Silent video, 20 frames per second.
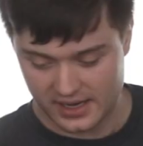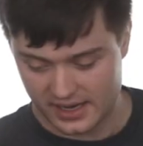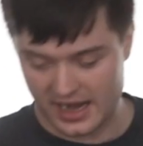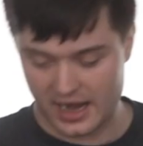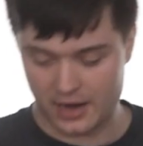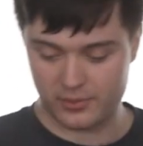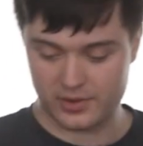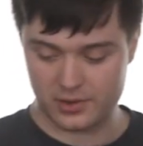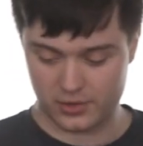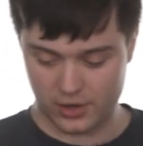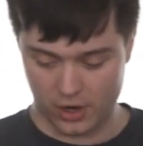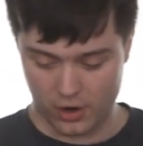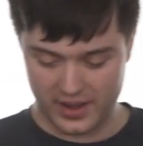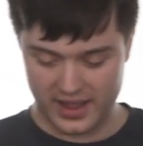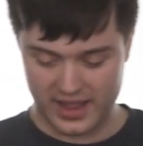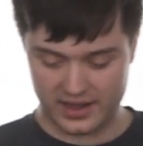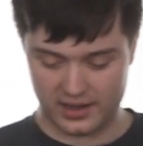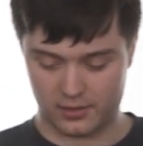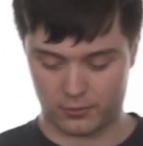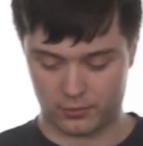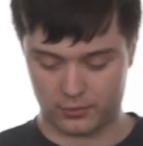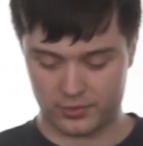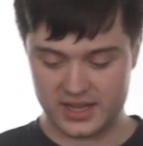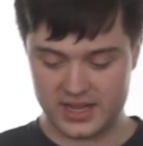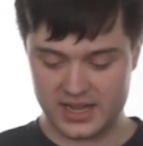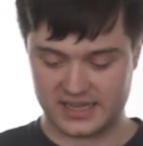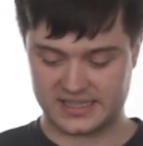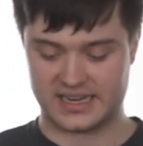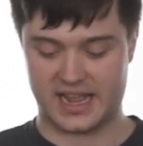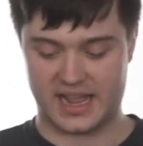Now we go ahead and
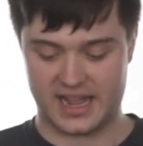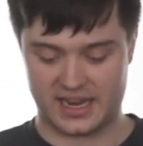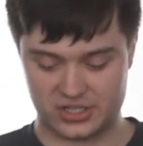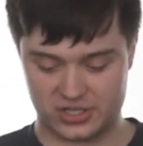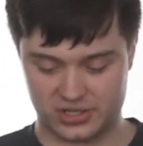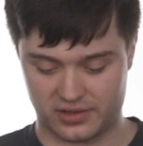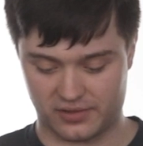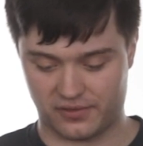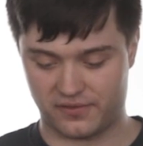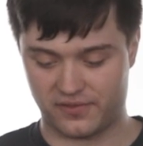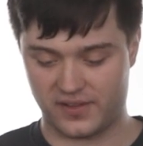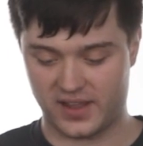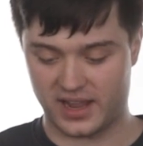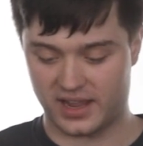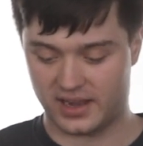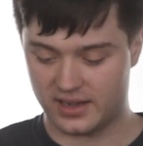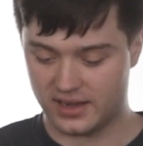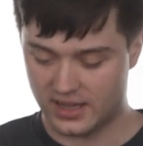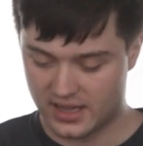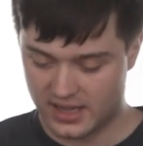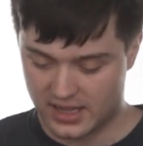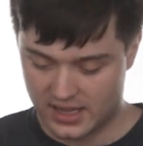reattach the fan.